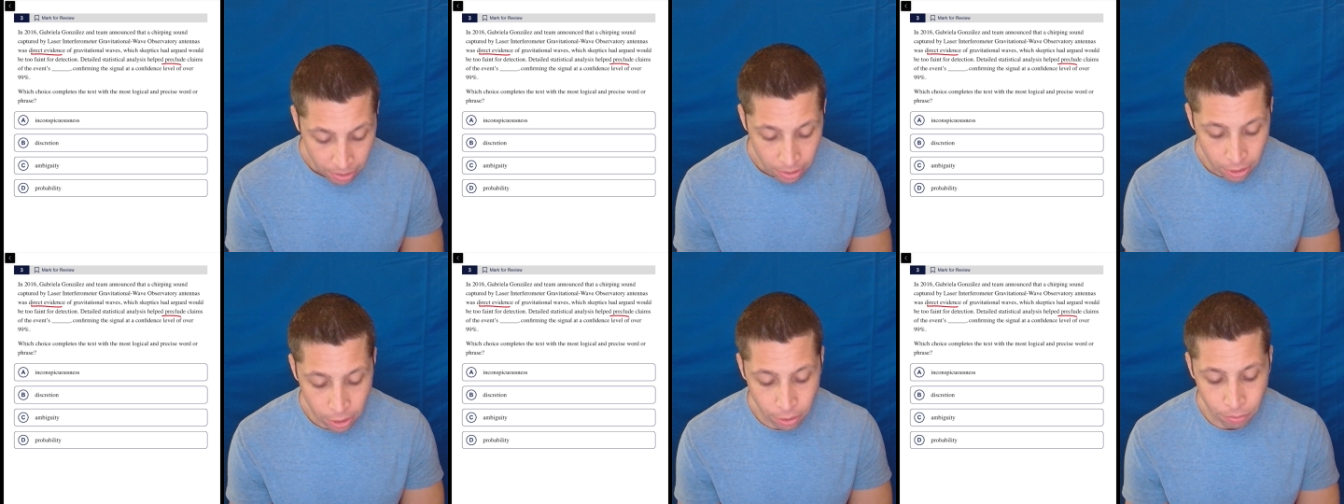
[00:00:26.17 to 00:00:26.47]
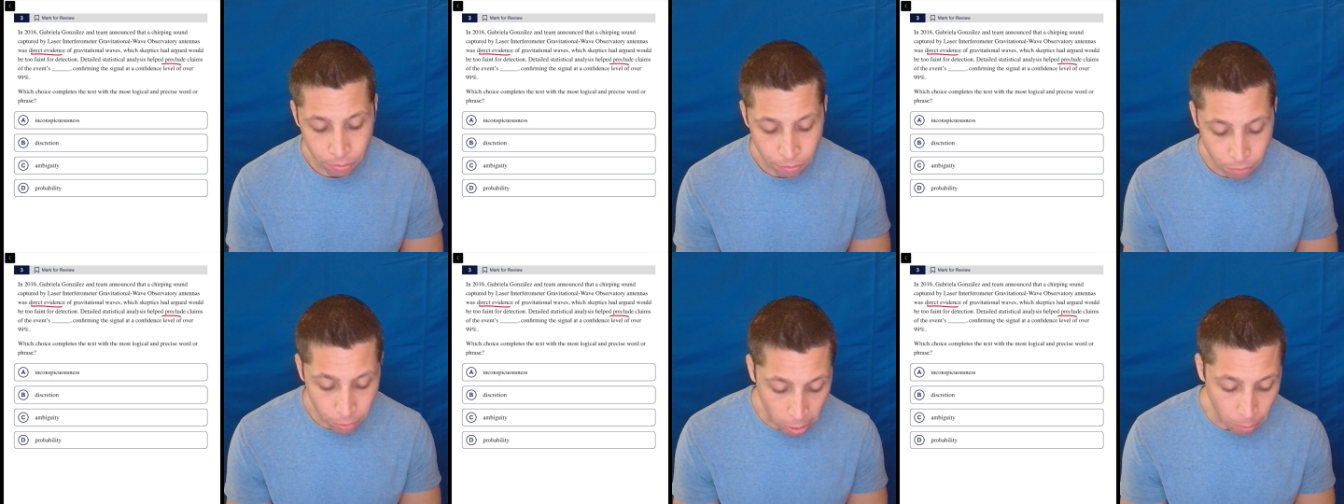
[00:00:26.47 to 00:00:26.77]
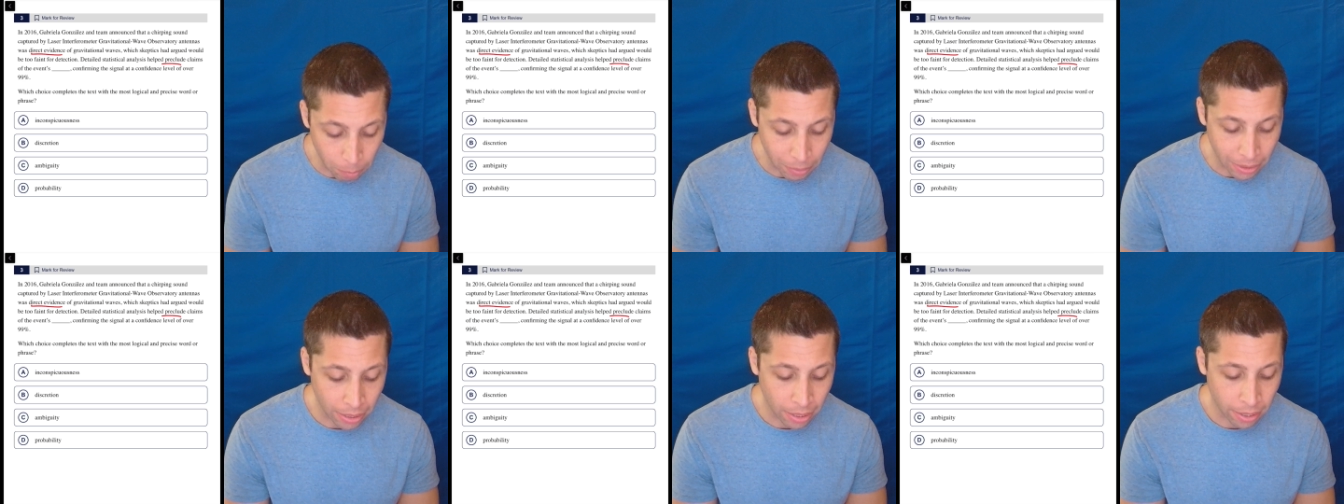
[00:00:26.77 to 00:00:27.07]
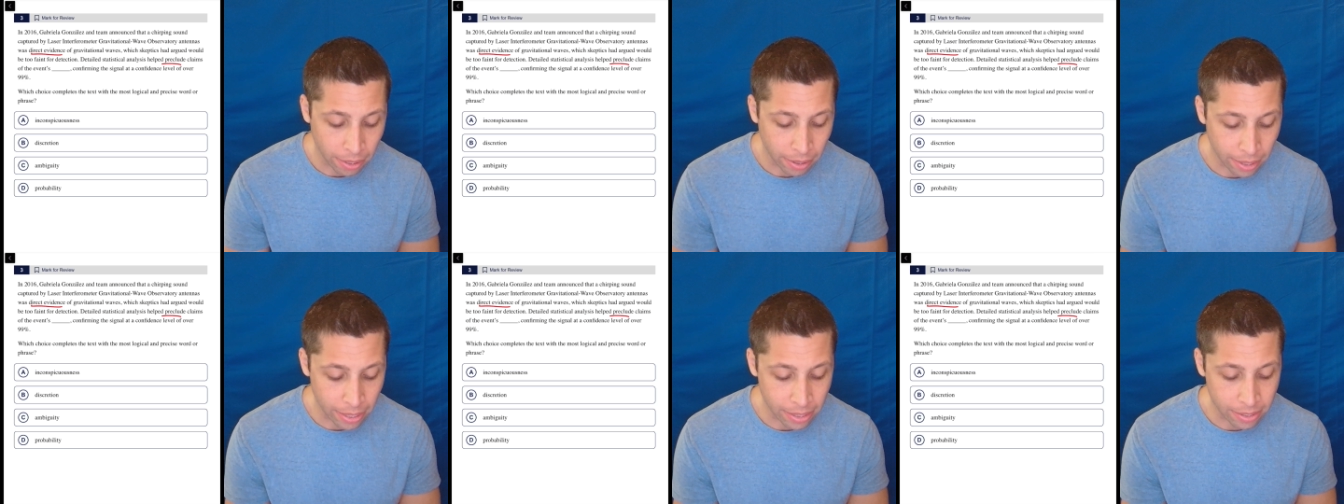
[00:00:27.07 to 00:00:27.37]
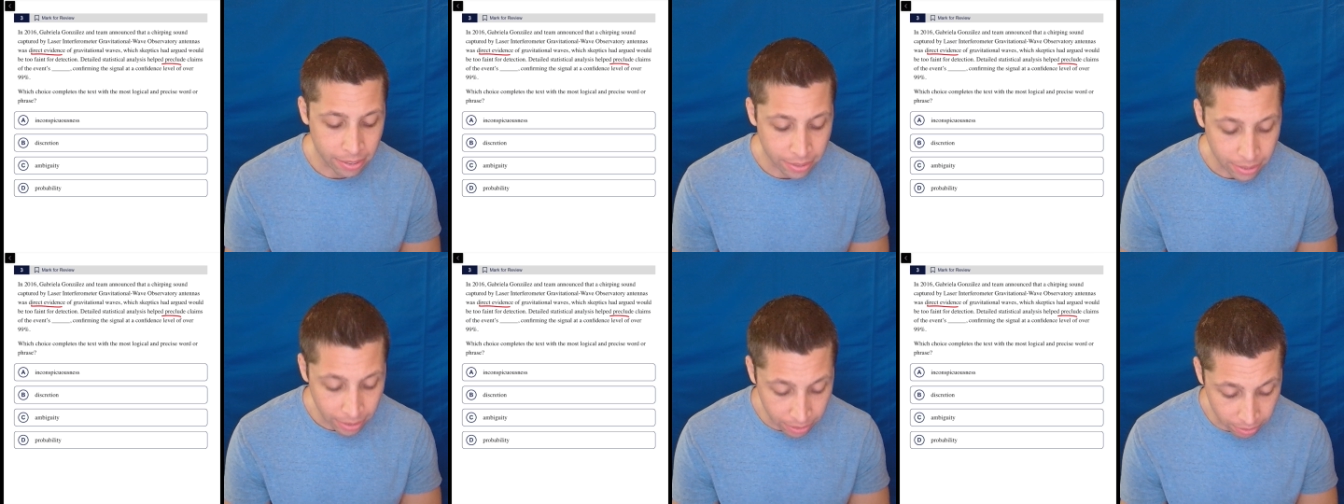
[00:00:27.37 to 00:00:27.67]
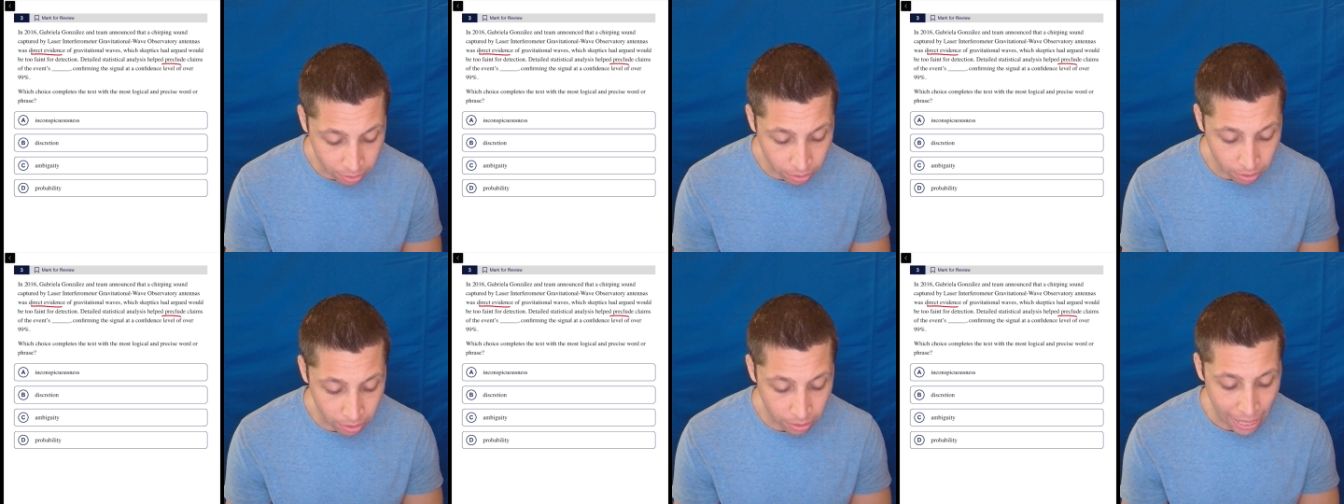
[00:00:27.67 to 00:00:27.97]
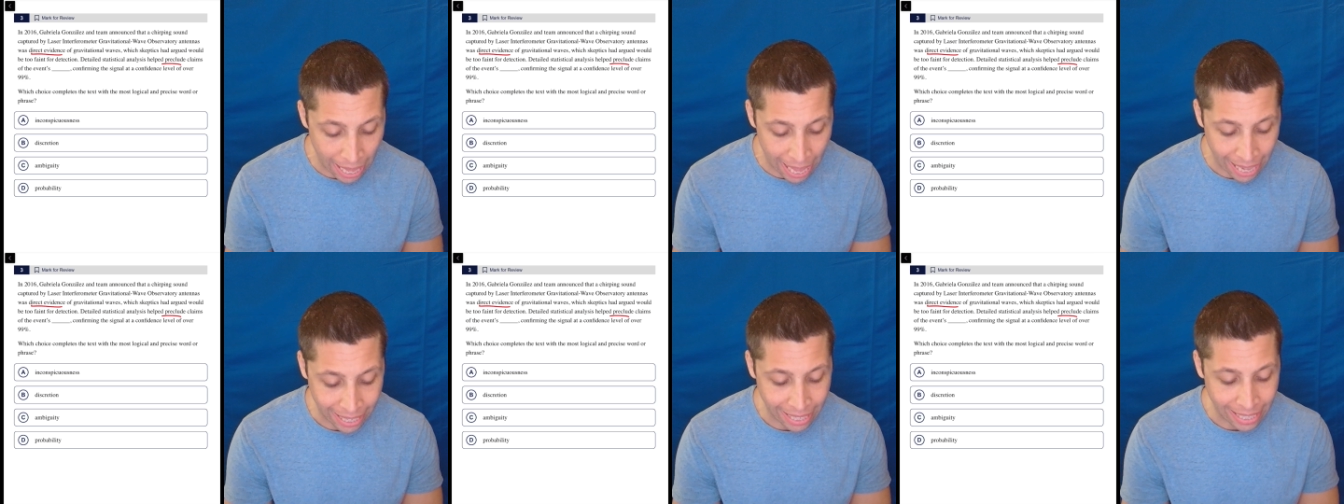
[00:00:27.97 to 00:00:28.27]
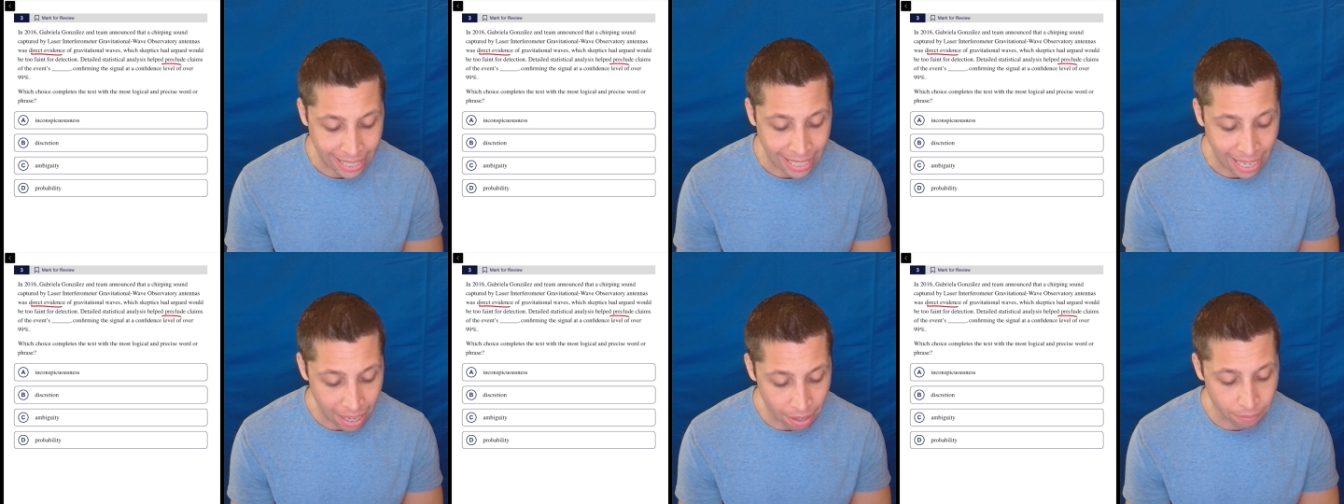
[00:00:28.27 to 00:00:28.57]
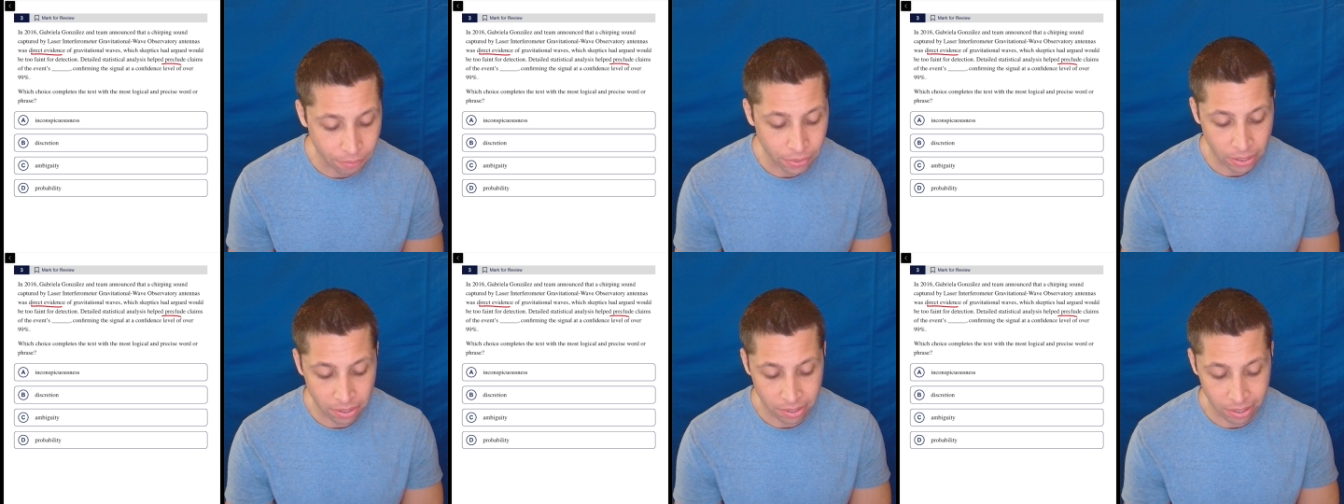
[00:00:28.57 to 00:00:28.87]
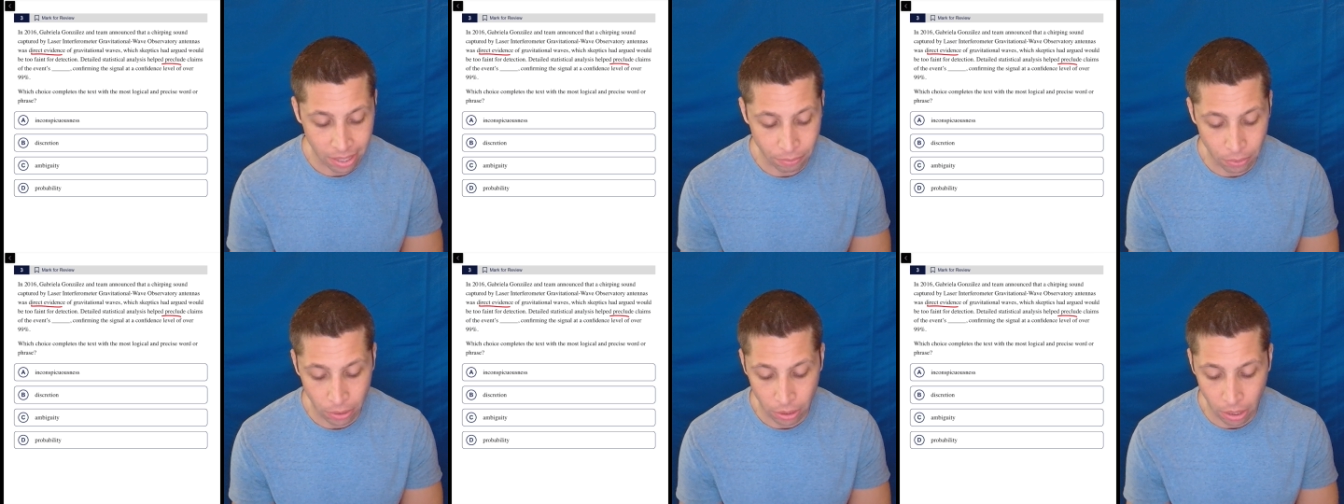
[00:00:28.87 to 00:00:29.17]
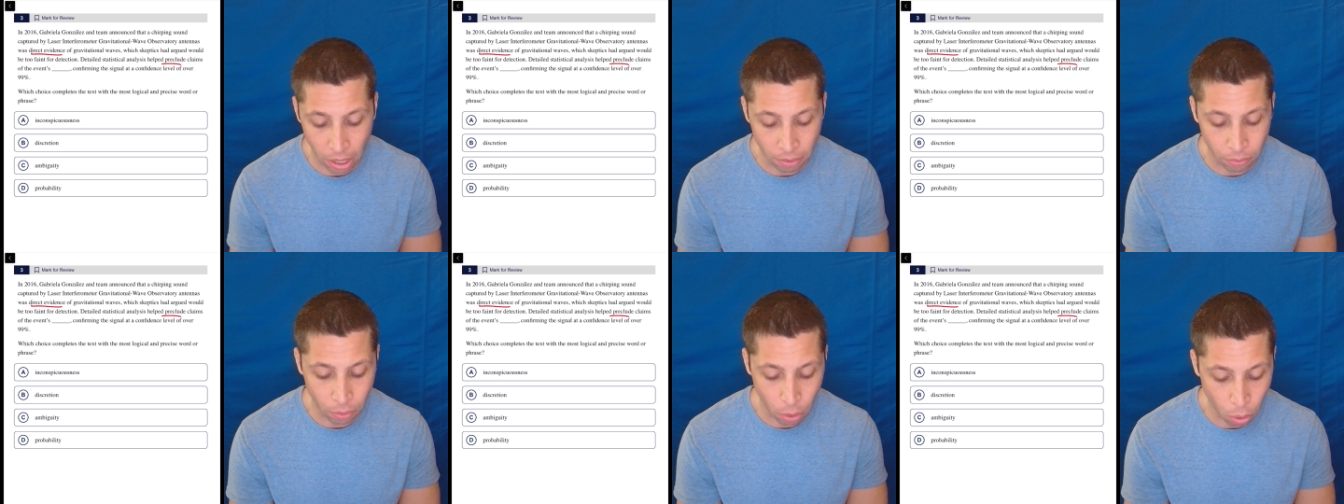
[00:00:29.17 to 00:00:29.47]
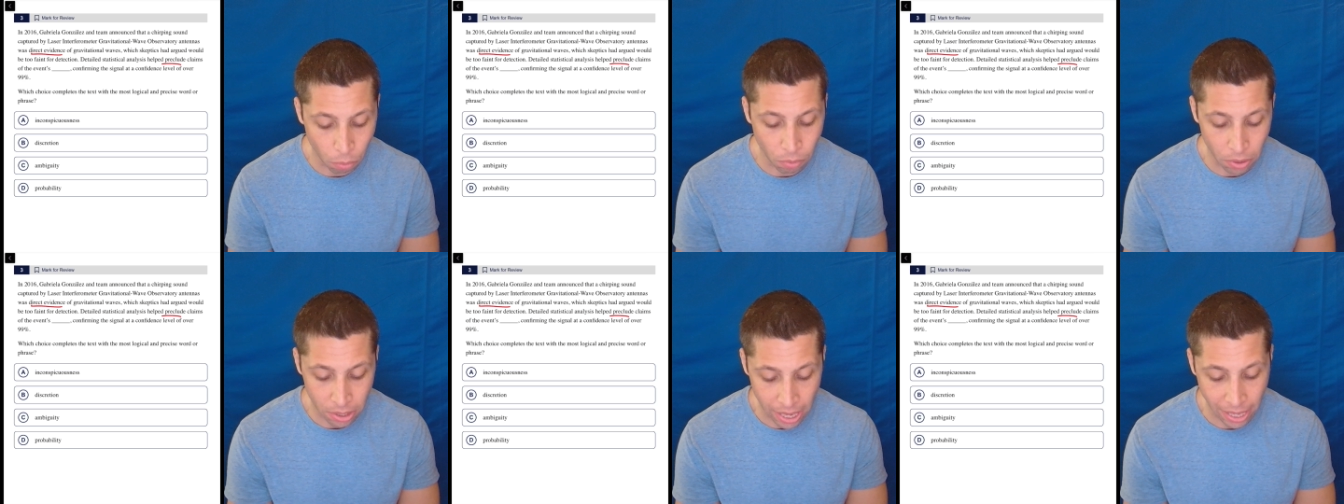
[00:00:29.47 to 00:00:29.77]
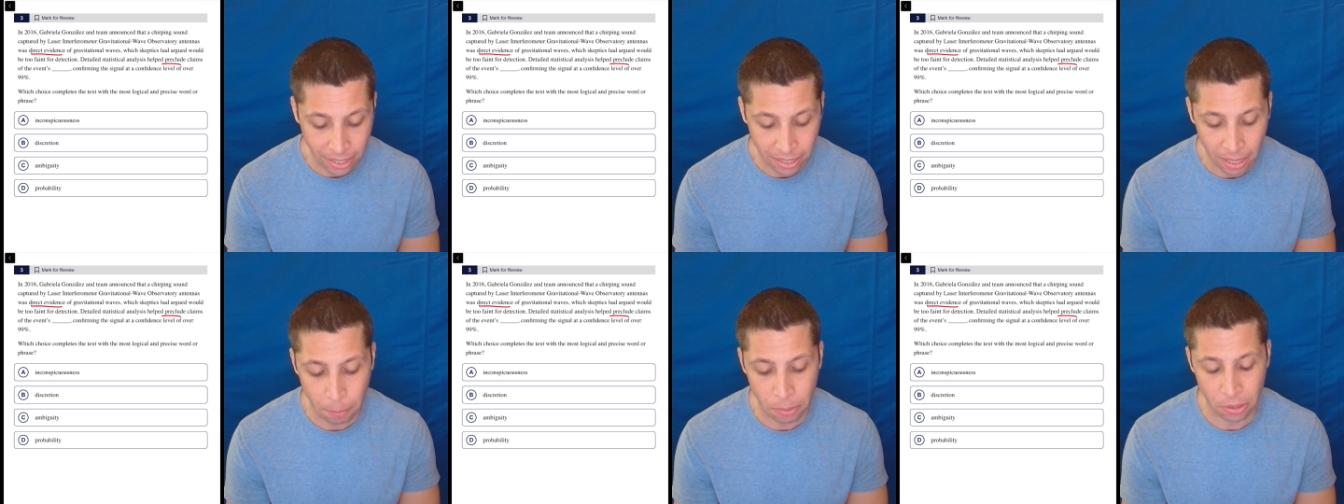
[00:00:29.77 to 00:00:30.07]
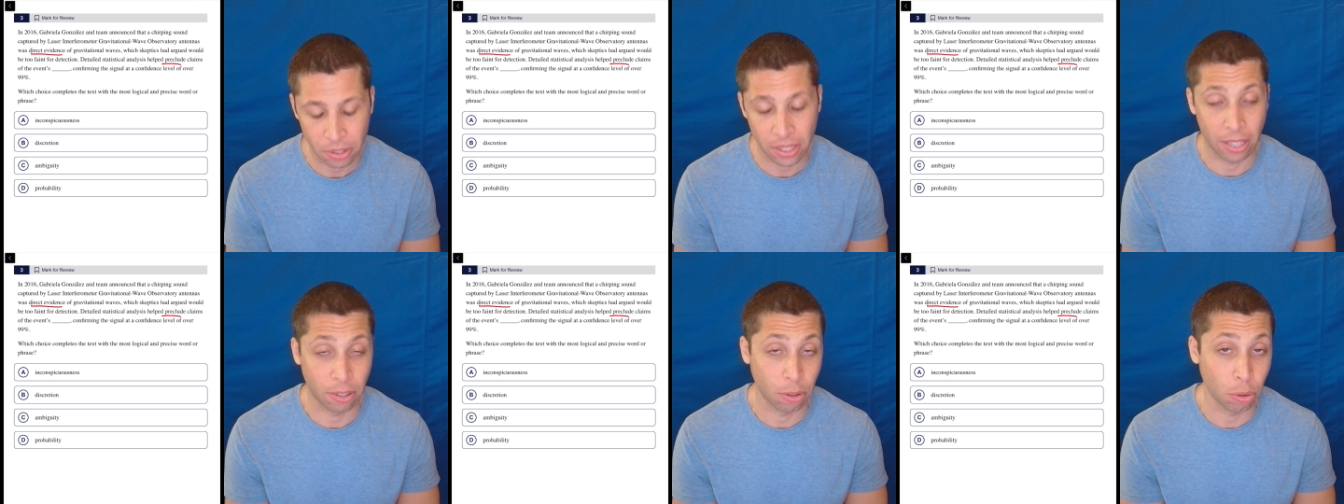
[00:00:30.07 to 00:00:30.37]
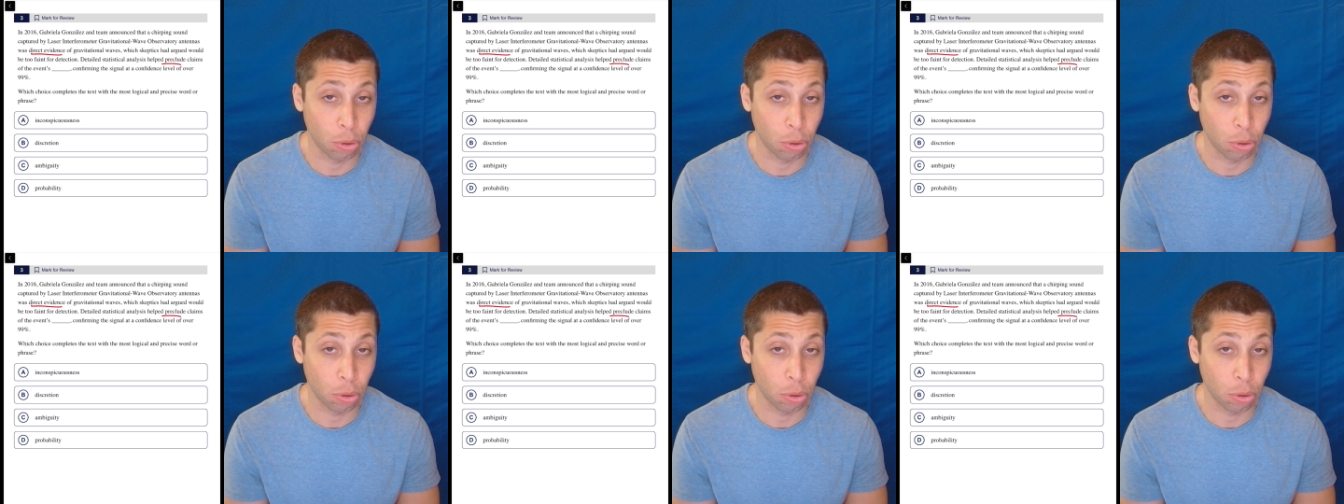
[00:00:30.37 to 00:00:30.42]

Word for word: confirming the signal at a confidence level of over ninety-nine percent.